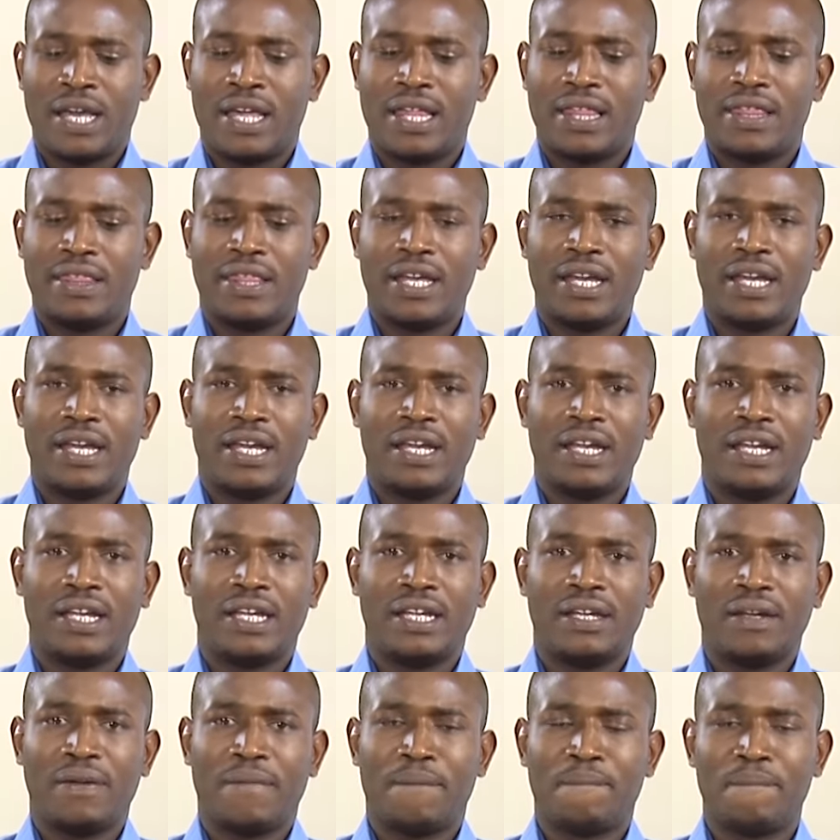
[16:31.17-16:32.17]
The
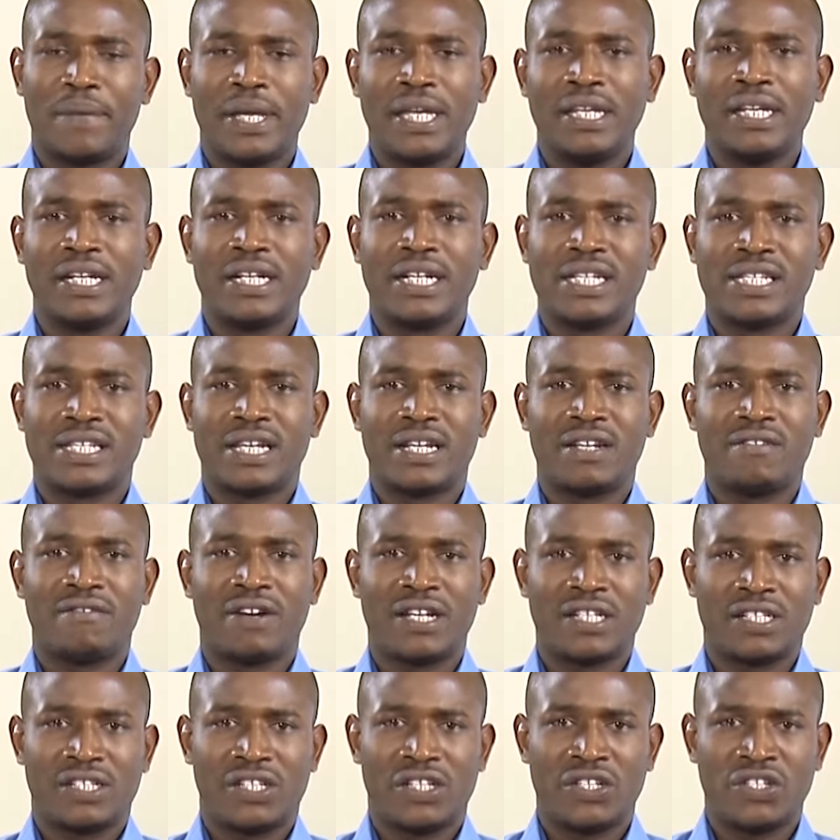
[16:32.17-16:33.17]
main
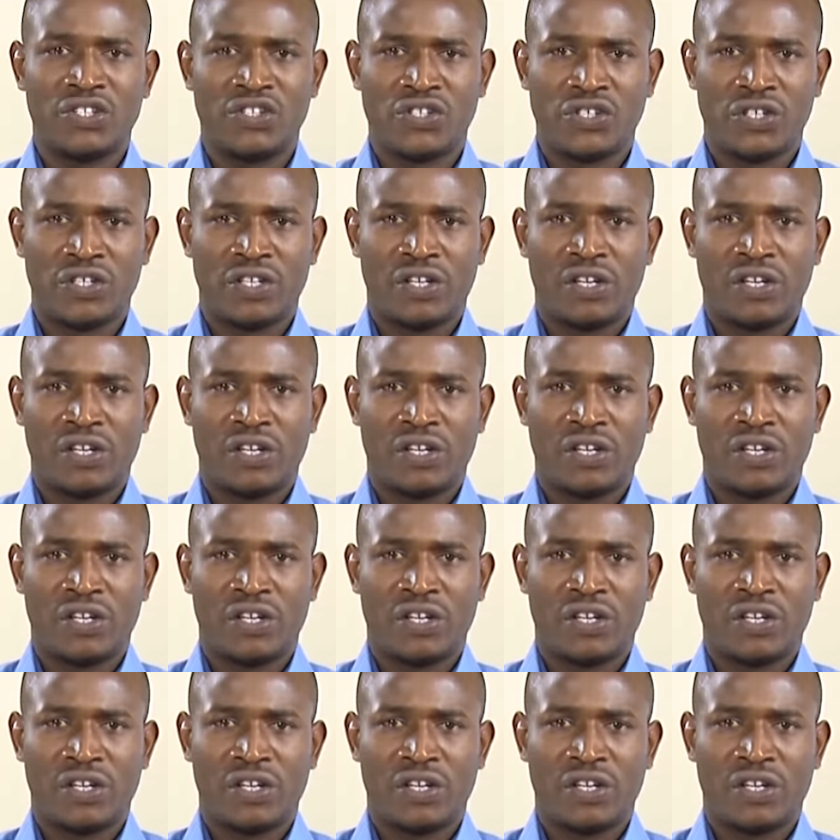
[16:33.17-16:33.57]
disadvantage